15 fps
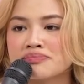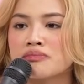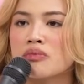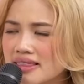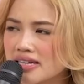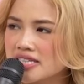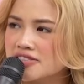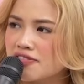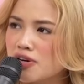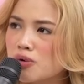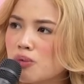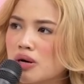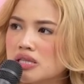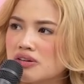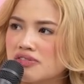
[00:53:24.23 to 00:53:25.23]
At least for
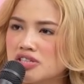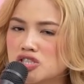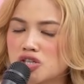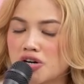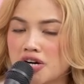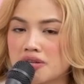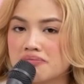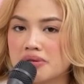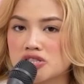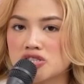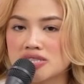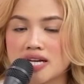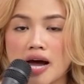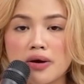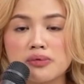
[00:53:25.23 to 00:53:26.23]
one of his current
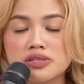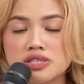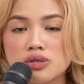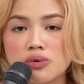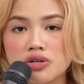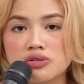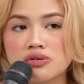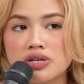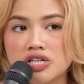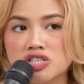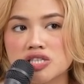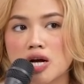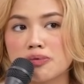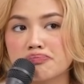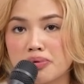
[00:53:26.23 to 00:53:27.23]
bitches, I was the one who
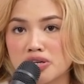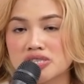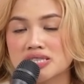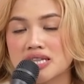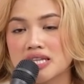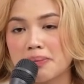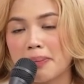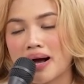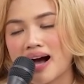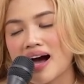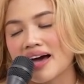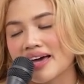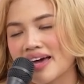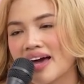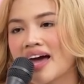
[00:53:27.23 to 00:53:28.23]
reached out personally pa
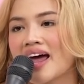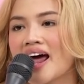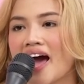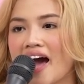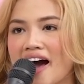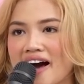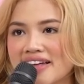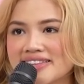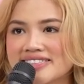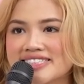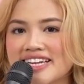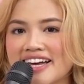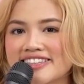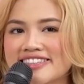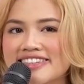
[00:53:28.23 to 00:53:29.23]
nga eh, and
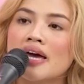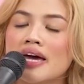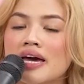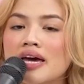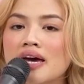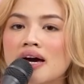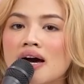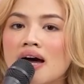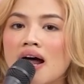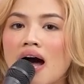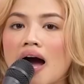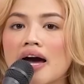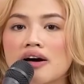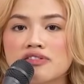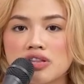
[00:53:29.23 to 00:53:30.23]
said, hey,
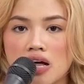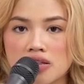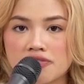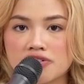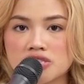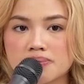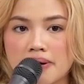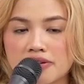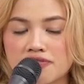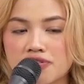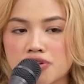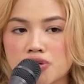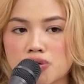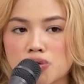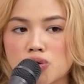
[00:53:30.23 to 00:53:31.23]
I have a lot of respect
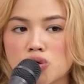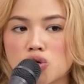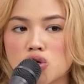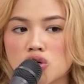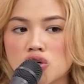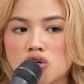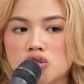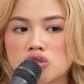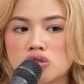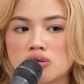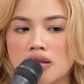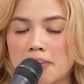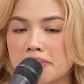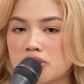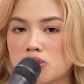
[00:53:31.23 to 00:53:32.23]
for you. Could
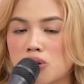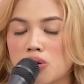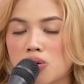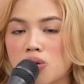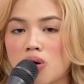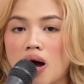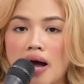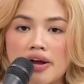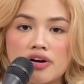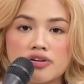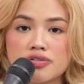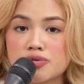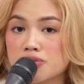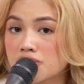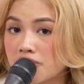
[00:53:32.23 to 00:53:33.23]
you let me know? I
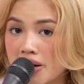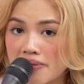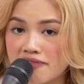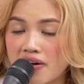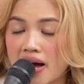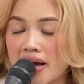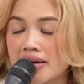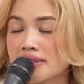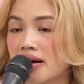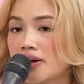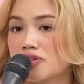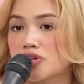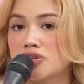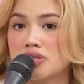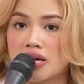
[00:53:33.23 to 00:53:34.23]
heard through the grapevine
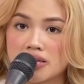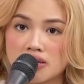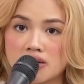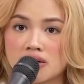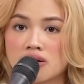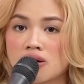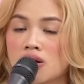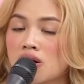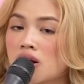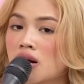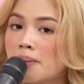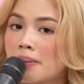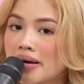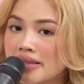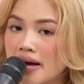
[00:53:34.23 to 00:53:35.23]
that you're dating
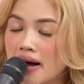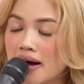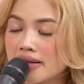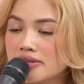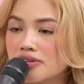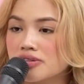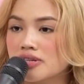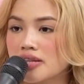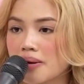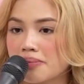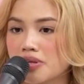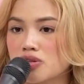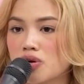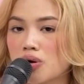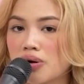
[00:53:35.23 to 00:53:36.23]
my dad. Could you let
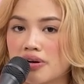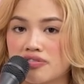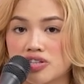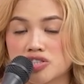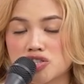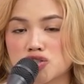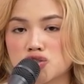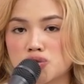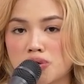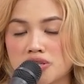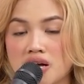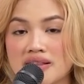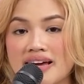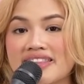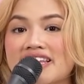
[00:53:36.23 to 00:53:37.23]
me know if this is true
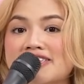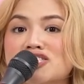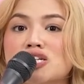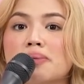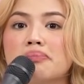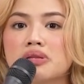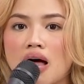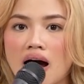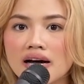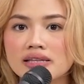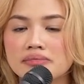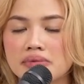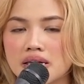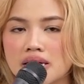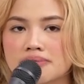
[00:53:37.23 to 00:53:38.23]
or not? And then she
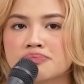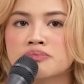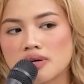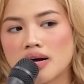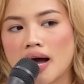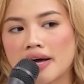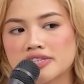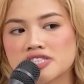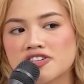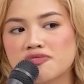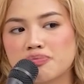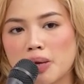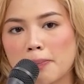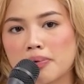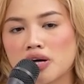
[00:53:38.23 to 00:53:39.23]
blocked me. The kinds
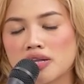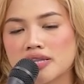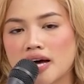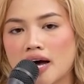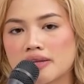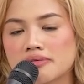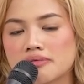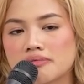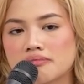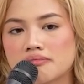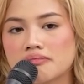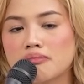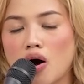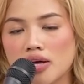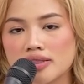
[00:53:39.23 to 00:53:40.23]
of people that
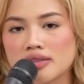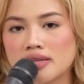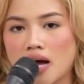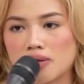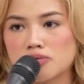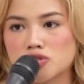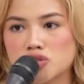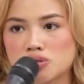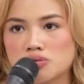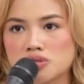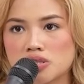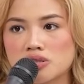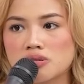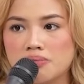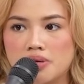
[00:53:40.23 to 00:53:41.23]
model dad was
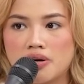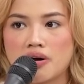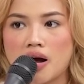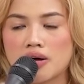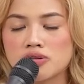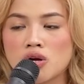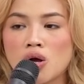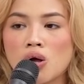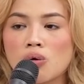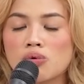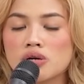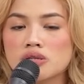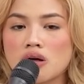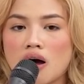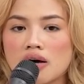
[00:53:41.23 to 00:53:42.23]
choosing to be around
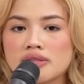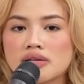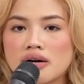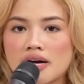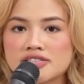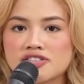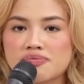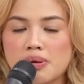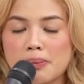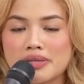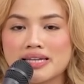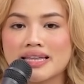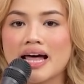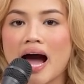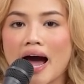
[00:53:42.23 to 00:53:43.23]
were not the kinds of people
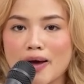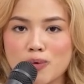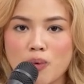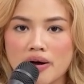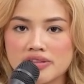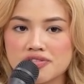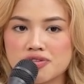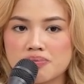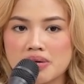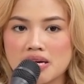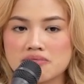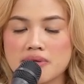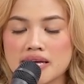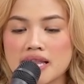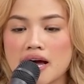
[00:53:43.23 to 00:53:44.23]
that I wanted to be
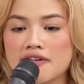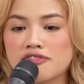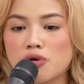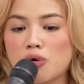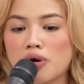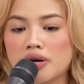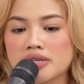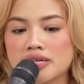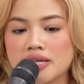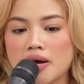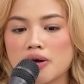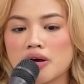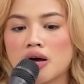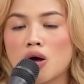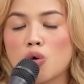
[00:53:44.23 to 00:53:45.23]
in my life or that
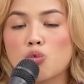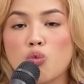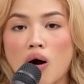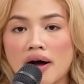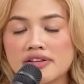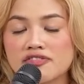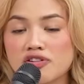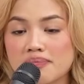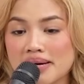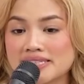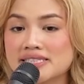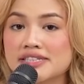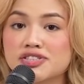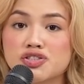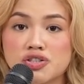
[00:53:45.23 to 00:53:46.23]
I want for my
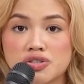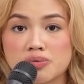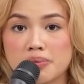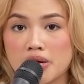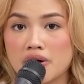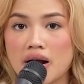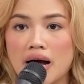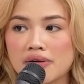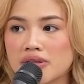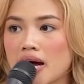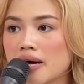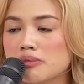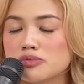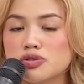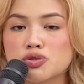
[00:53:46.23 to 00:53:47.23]
sister to be around.
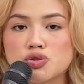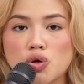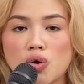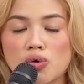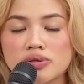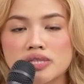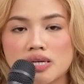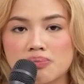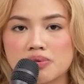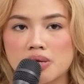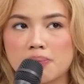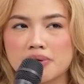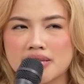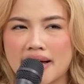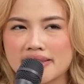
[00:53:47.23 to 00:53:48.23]
I am so
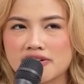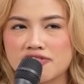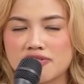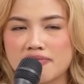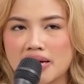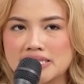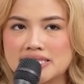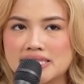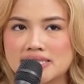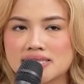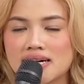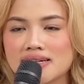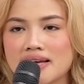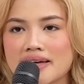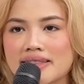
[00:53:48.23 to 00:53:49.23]
deeply protective of my
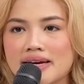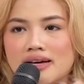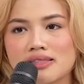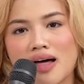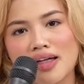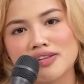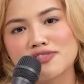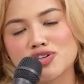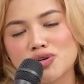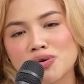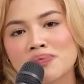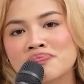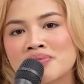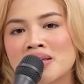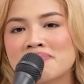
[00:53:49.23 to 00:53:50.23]
sister, and I think a lot of
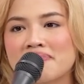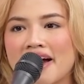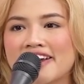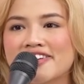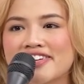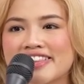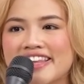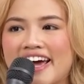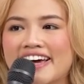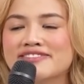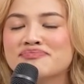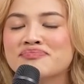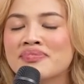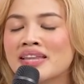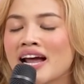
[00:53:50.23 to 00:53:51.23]
you might relate.